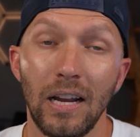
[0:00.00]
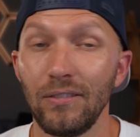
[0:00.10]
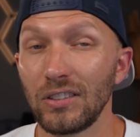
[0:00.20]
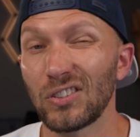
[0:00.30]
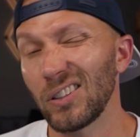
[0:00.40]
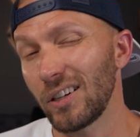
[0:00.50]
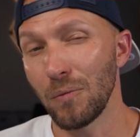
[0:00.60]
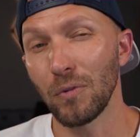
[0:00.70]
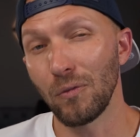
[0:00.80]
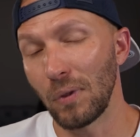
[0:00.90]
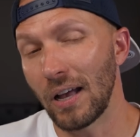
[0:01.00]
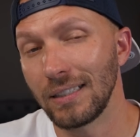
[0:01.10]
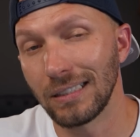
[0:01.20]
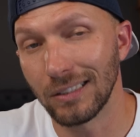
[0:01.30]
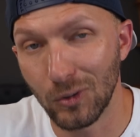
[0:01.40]
Now, I've installed a number of
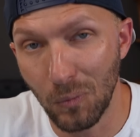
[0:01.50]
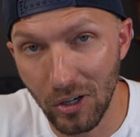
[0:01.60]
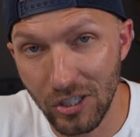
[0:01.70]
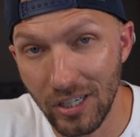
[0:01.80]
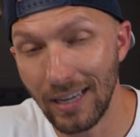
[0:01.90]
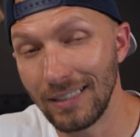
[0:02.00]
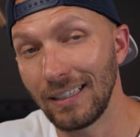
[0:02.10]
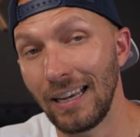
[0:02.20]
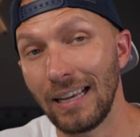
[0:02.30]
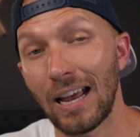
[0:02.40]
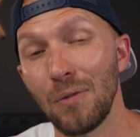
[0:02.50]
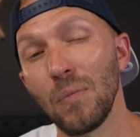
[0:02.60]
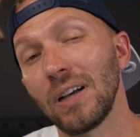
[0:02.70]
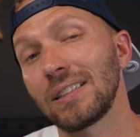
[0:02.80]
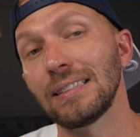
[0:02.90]
blinds and smart shades, and I
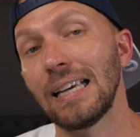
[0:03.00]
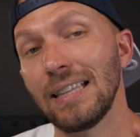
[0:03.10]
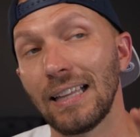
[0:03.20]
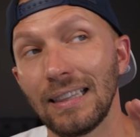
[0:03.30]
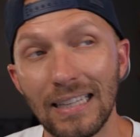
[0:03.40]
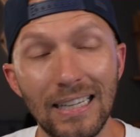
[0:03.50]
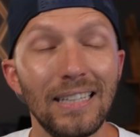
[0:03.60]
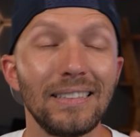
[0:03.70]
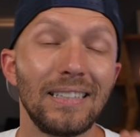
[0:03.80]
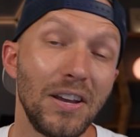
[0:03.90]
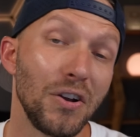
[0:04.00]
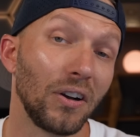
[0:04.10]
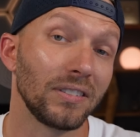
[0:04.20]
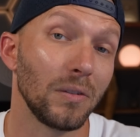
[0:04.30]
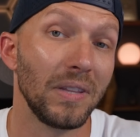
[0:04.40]
must say that these here
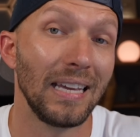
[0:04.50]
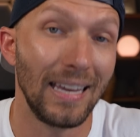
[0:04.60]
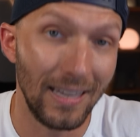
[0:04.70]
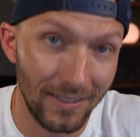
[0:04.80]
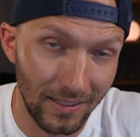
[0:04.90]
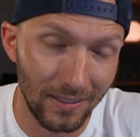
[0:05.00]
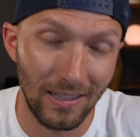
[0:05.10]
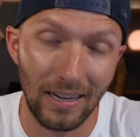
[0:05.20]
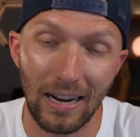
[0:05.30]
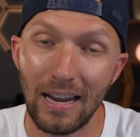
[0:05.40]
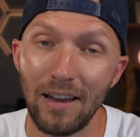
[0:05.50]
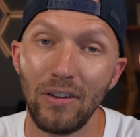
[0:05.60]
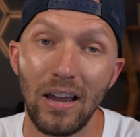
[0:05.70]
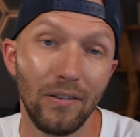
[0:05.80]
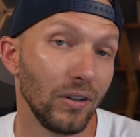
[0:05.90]
are some of the easiest that I
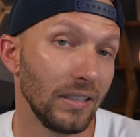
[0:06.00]
have ever